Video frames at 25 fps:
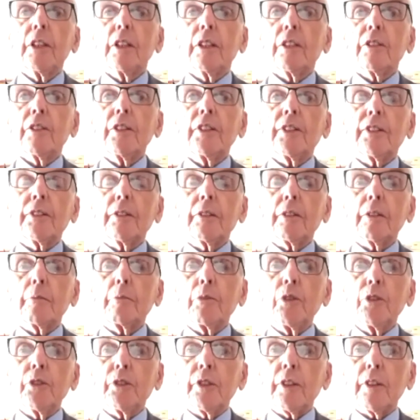recent
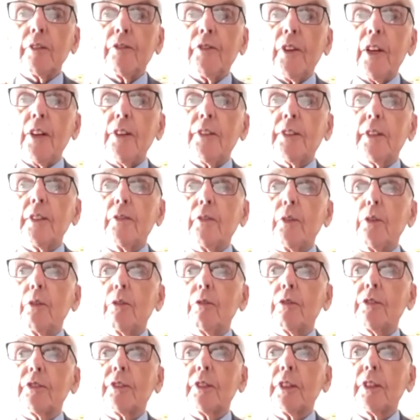music
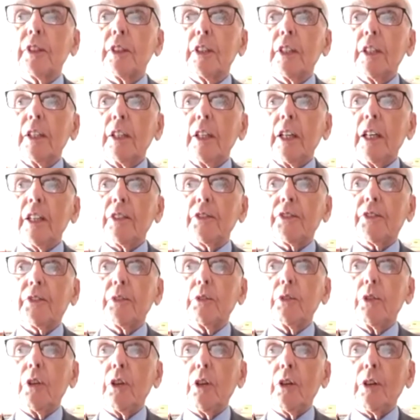festivals, and
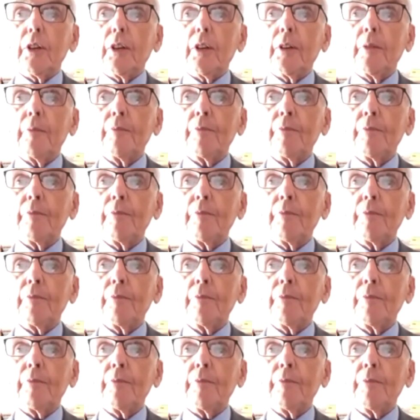so on.